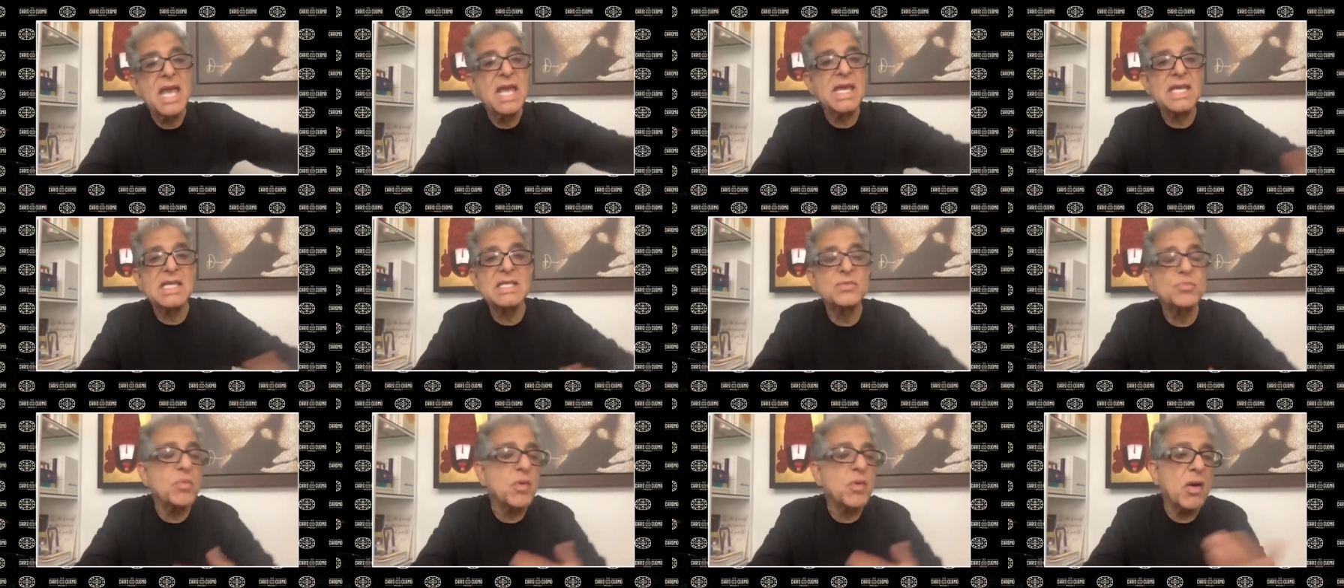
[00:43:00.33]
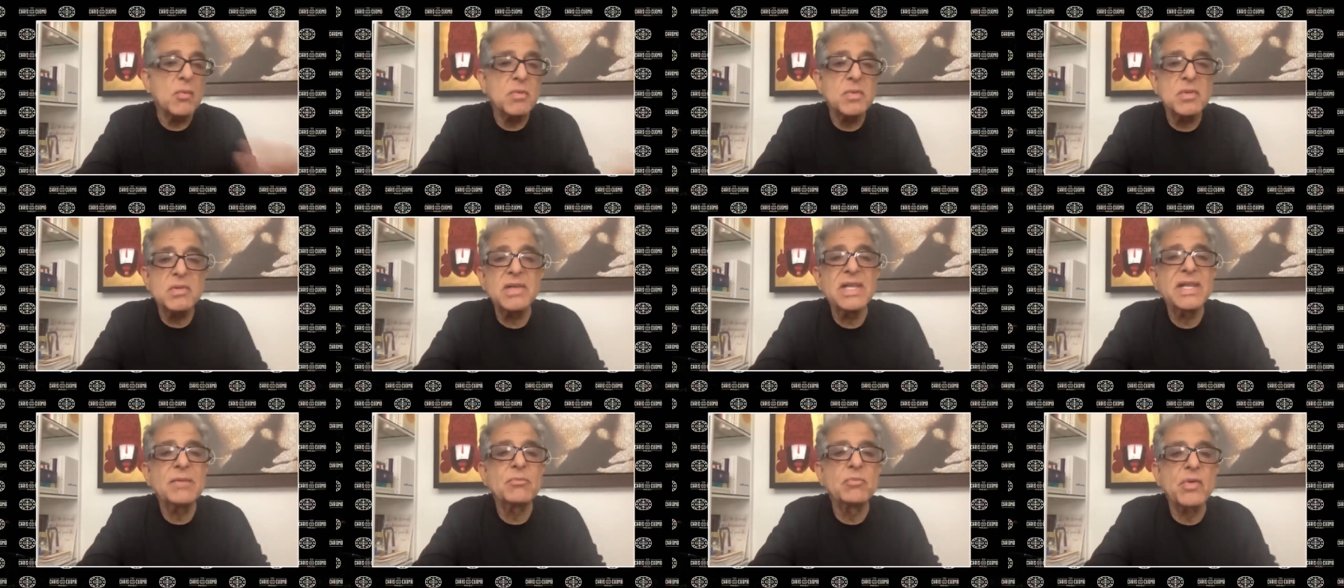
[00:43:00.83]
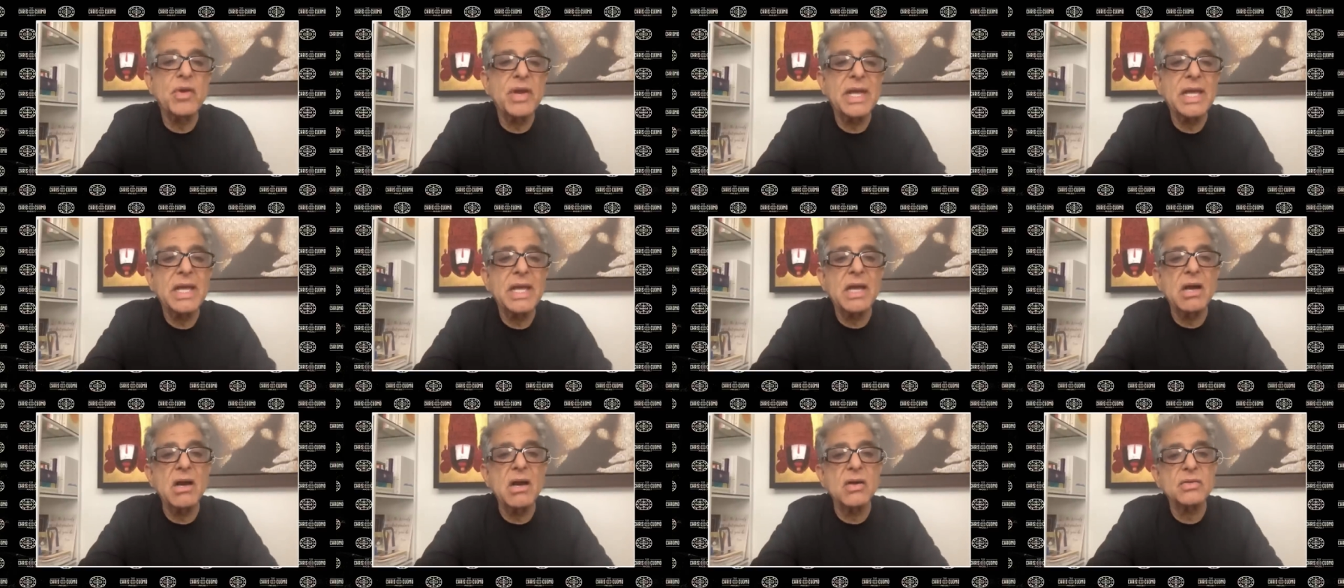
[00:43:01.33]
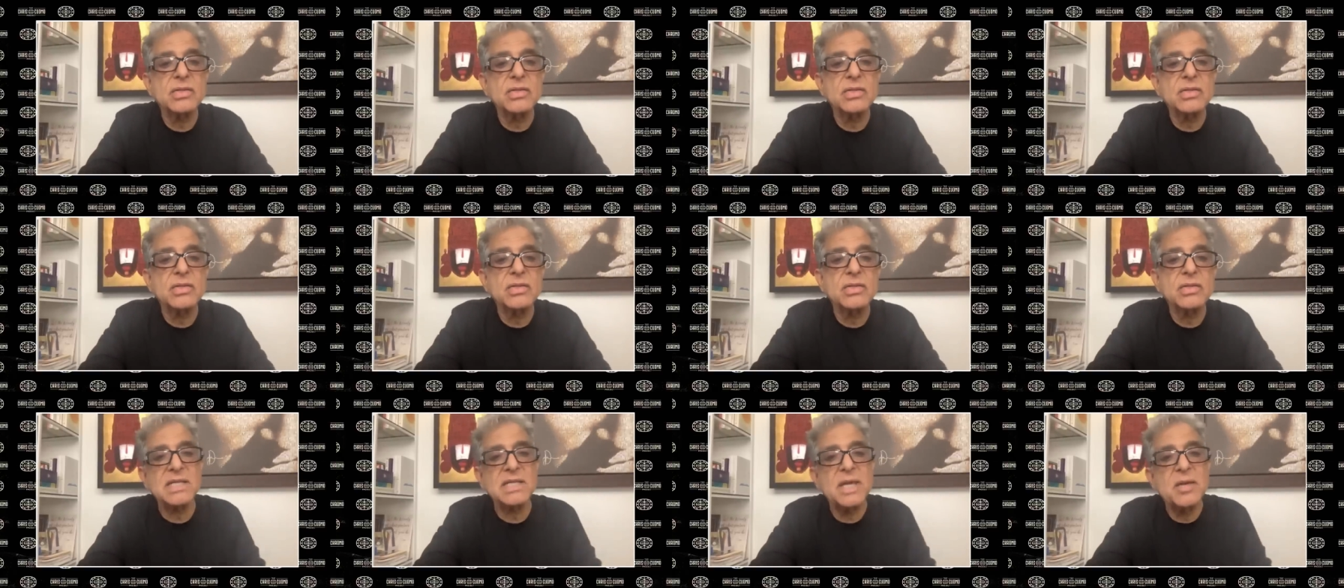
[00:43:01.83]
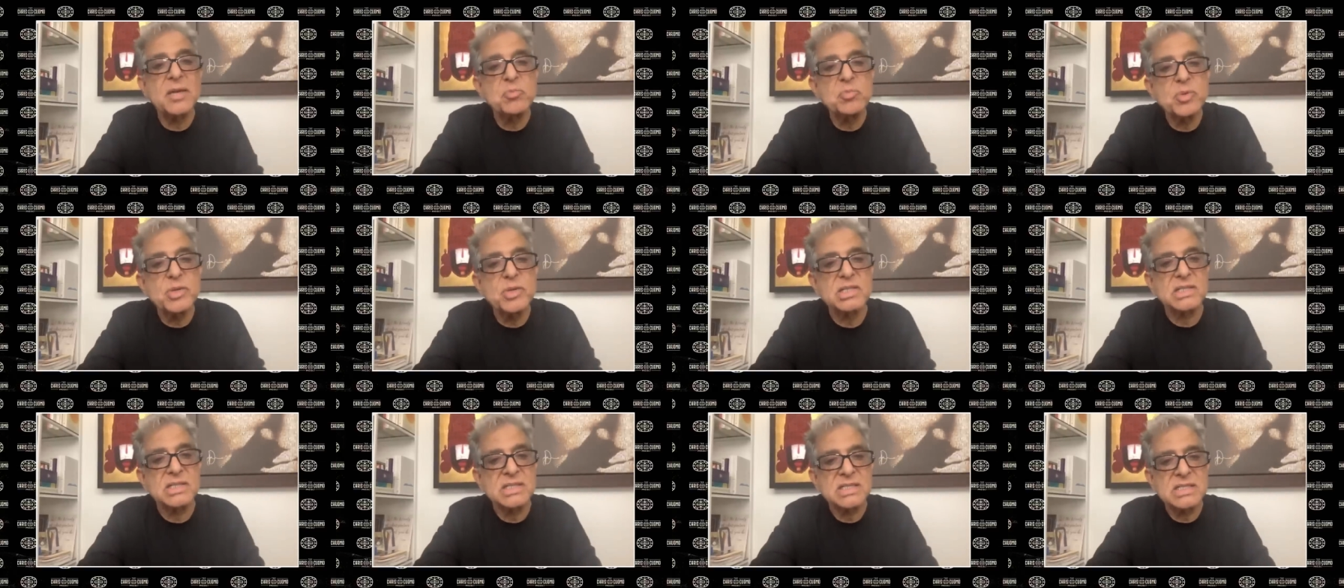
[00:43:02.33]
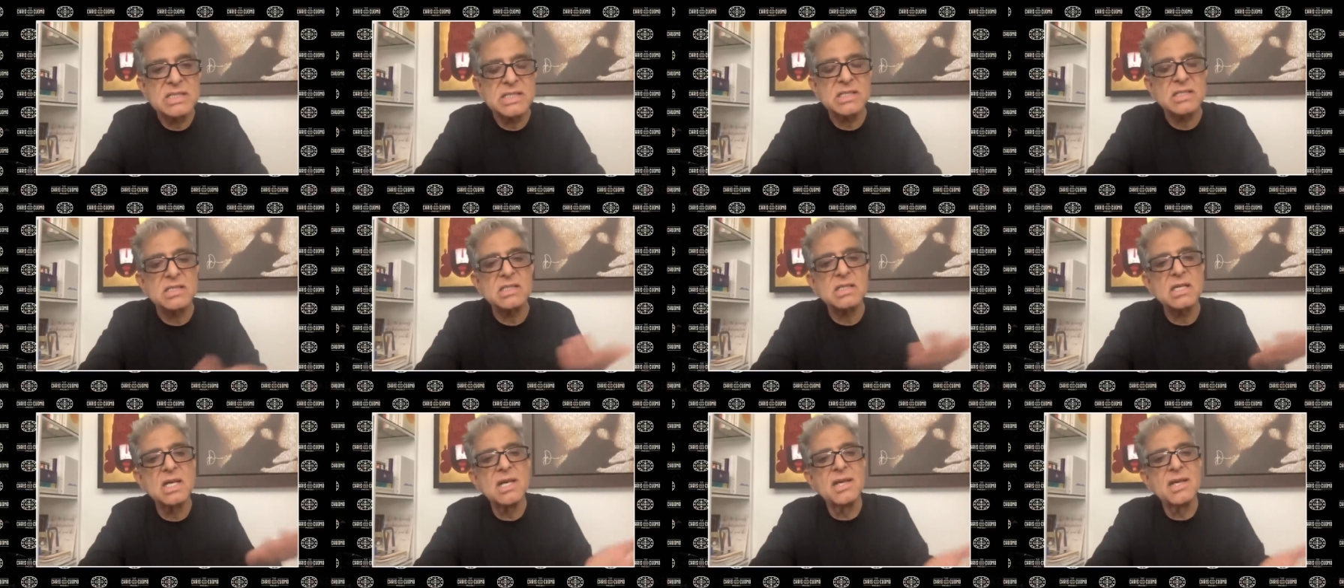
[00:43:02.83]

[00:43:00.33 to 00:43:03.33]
He's probably bringing out his impotence, his